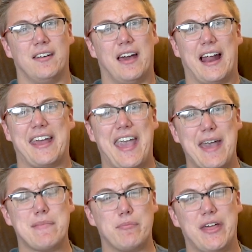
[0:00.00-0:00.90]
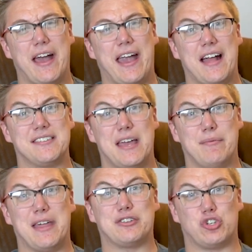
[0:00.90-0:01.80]
And I can't remember that cat's name,
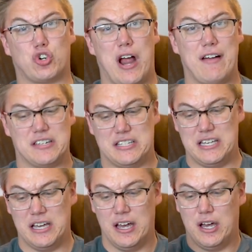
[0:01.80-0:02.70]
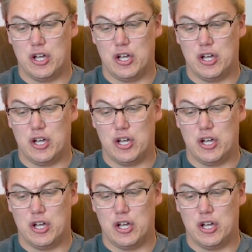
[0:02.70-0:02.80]
and that's a travesty.